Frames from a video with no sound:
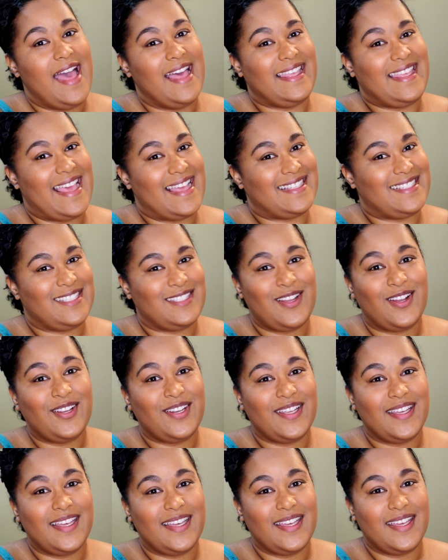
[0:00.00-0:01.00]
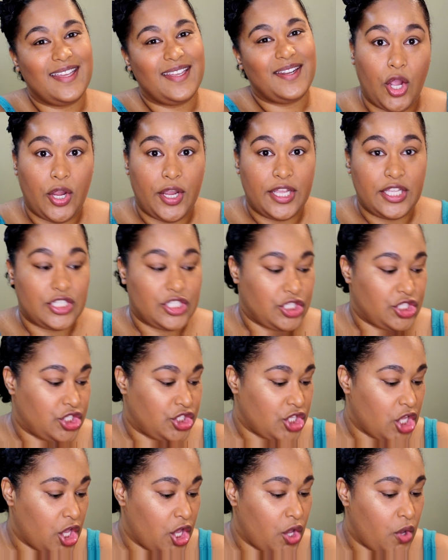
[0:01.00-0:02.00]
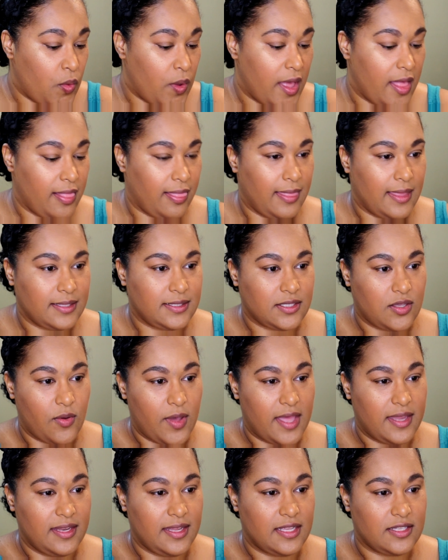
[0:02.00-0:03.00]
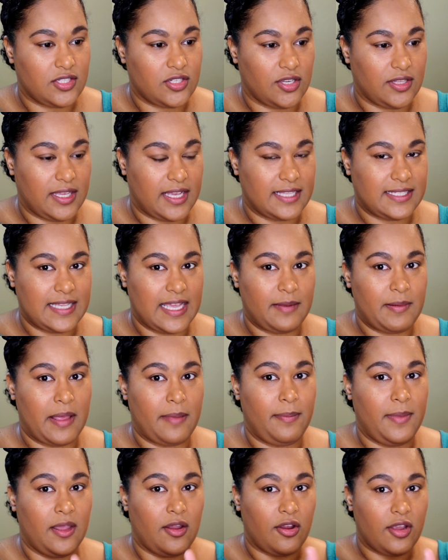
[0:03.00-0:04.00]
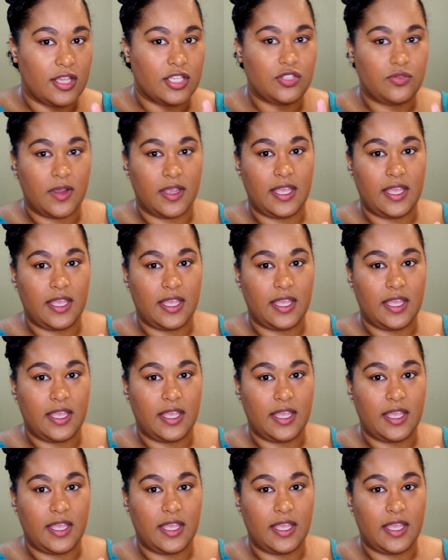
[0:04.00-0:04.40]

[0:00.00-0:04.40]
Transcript: get started. All right, so let's go ahead and get started. Like I said, my mirror is right